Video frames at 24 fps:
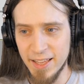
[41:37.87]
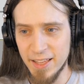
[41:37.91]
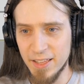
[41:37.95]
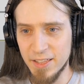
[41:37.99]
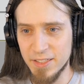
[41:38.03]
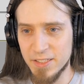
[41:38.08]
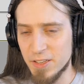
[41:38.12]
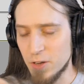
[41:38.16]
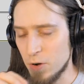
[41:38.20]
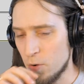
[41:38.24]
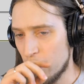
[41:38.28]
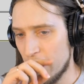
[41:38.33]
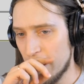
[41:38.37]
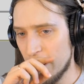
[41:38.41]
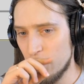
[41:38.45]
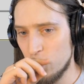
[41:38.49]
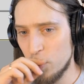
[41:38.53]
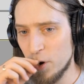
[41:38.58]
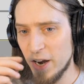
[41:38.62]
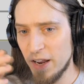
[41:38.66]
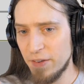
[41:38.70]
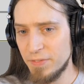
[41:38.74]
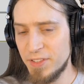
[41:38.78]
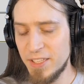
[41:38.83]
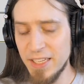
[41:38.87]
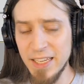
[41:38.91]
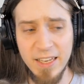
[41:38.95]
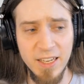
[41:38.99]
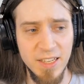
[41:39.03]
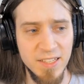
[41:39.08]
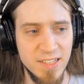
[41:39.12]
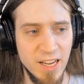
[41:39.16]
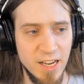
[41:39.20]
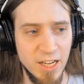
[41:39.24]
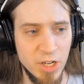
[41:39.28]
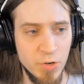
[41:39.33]
So what I did
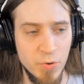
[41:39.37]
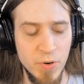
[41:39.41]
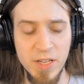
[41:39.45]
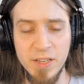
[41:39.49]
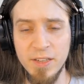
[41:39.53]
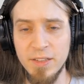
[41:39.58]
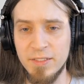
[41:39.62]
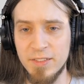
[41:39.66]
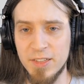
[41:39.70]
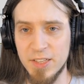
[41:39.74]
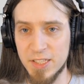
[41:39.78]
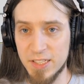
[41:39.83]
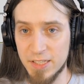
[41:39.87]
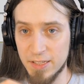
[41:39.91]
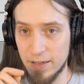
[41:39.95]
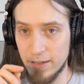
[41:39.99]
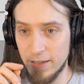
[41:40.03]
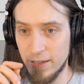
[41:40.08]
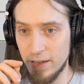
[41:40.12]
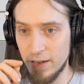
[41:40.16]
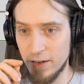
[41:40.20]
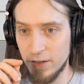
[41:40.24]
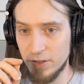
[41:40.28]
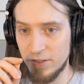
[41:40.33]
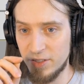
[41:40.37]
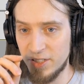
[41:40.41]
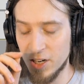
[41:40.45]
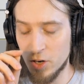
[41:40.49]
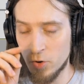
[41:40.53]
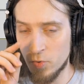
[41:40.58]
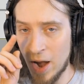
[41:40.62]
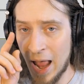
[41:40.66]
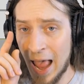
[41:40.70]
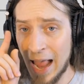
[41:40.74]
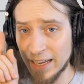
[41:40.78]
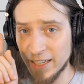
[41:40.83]
is I created this
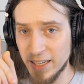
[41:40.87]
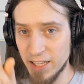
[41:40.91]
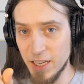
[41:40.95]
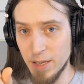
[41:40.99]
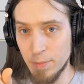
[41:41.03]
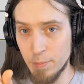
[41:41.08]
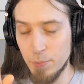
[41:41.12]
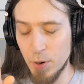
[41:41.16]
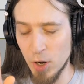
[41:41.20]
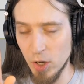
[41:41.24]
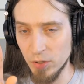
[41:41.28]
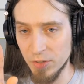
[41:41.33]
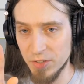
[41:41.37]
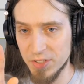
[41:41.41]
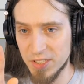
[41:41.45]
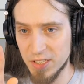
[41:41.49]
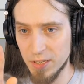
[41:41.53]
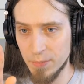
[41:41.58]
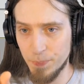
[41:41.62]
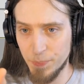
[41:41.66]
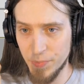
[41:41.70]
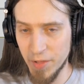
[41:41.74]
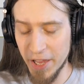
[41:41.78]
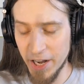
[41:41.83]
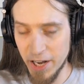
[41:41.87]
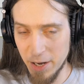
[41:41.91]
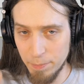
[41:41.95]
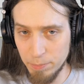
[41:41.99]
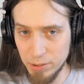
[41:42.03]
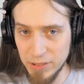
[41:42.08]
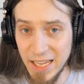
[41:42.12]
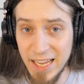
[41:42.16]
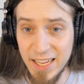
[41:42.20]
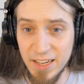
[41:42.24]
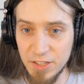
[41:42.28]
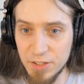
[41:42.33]
Dirac impulse and I
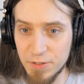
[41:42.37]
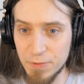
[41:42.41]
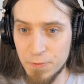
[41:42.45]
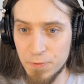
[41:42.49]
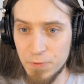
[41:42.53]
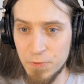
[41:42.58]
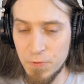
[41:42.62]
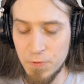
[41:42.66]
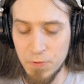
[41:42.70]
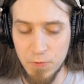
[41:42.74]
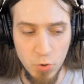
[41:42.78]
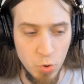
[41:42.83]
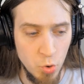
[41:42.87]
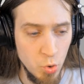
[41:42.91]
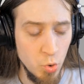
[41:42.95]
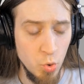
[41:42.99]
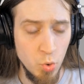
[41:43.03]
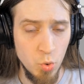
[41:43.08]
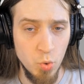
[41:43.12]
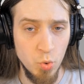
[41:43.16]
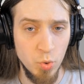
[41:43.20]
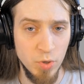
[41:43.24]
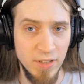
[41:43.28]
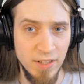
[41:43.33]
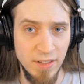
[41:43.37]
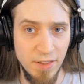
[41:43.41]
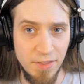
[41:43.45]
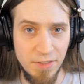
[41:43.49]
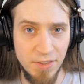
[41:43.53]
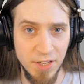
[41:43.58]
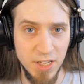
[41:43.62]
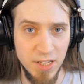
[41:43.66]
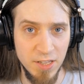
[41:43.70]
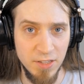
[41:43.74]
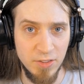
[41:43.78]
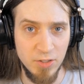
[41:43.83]
played it through
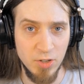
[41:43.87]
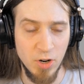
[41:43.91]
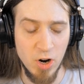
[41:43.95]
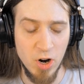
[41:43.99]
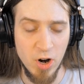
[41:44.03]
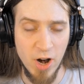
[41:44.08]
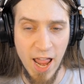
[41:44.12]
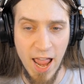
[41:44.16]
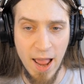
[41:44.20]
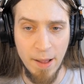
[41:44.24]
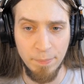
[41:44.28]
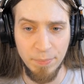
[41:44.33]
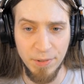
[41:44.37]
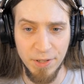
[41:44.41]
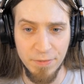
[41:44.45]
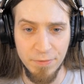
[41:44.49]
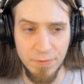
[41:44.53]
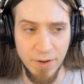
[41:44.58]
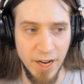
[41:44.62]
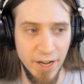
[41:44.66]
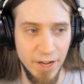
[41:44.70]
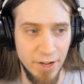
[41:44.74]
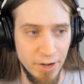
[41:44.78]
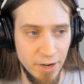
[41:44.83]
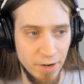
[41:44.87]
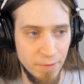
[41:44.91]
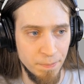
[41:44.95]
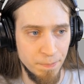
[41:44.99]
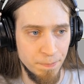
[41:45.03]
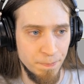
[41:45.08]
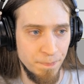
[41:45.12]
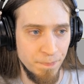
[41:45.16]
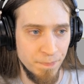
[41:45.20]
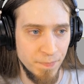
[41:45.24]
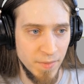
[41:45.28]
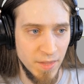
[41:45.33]
the guitar amplifier.
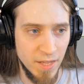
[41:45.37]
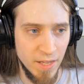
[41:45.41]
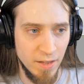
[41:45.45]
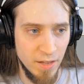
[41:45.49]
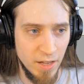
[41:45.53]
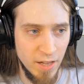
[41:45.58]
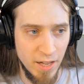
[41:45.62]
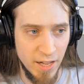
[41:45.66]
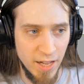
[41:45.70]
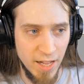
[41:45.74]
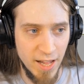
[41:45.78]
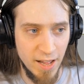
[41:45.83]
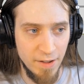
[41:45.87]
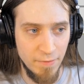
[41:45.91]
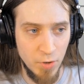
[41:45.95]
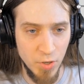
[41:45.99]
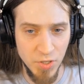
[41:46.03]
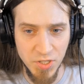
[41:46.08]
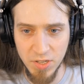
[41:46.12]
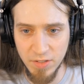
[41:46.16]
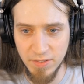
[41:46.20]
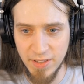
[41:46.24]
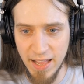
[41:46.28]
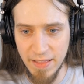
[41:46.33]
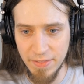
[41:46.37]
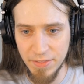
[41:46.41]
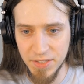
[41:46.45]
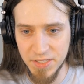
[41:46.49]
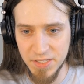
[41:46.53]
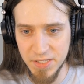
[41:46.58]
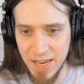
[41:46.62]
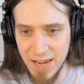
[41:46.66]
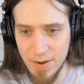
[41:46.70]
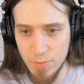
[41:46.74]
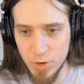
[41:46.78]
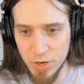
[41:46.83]
I've also done the
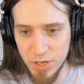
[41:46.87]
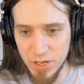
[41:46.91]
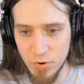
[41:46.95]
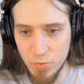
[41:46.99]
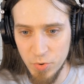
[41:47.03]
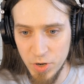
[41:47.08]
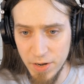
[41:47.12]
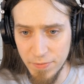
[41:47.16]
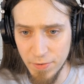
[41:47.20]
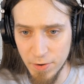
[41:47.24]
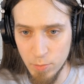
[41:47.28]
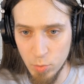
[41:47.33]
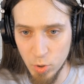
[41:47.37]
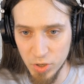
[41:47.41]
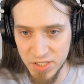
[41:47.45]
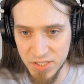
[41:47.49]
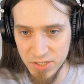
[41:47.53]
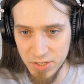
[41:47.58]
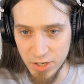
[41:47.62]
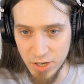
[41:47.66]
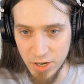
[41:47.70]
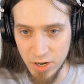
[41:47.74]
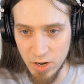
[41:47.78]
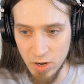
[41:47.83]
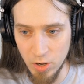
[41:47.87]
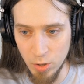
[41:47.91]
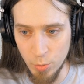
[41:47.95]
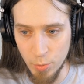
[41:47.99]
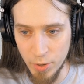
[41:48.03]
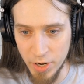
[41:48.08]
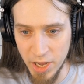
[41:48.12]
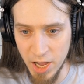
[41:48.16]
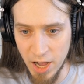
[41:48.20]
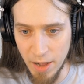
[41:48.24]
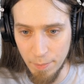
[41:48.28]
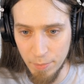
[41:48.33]
same when the reverb was turned all the
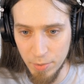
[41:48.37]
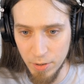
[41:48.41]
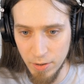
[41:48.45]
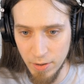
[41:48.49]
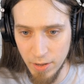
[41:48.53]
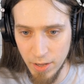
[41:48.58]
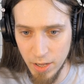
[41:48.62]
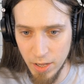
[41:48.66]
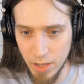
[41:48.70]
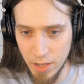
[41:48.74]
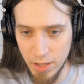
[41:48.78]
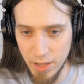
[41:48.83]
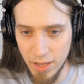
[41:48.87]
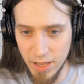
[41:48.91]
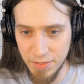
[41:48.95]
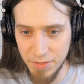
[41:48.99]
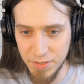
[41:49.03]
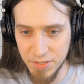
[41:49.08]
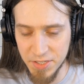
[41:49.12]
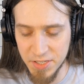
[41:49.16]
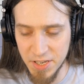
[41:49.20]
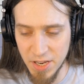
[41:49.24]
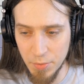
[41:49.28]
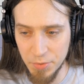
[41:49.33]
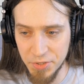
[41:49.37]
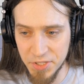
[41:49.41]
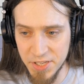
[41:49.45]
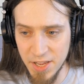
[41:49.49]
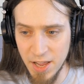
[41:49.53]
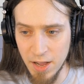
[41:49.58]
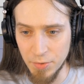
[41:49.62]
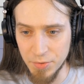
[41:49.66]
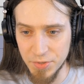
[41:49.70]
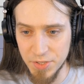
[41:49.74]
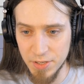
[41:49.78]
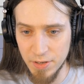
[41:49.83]
way up. And this is how it
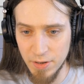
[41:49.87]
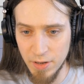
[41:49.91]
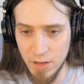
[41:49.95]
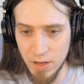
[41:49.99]
sounds.